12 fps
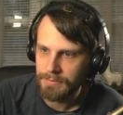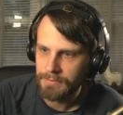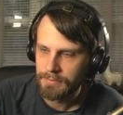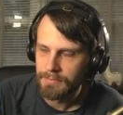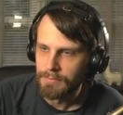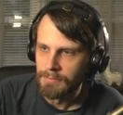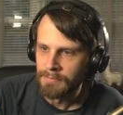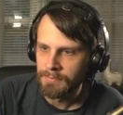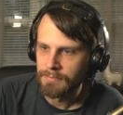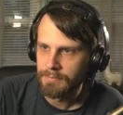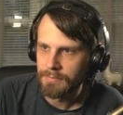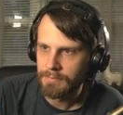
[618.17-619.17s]

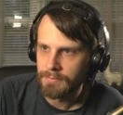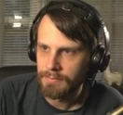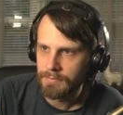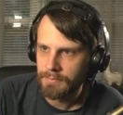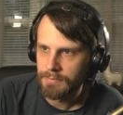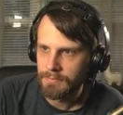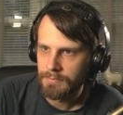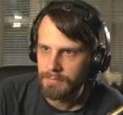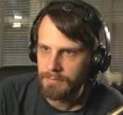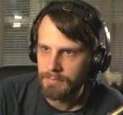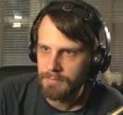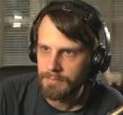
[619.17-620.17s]

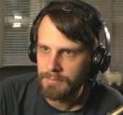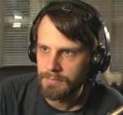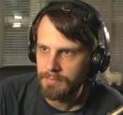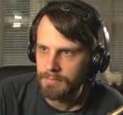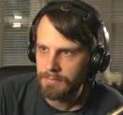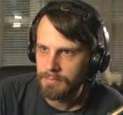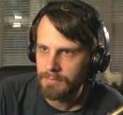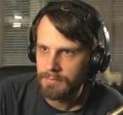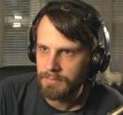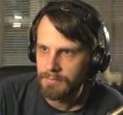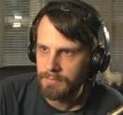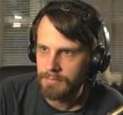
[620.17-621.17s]

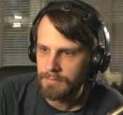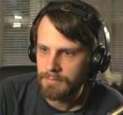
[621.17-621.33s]
(silence)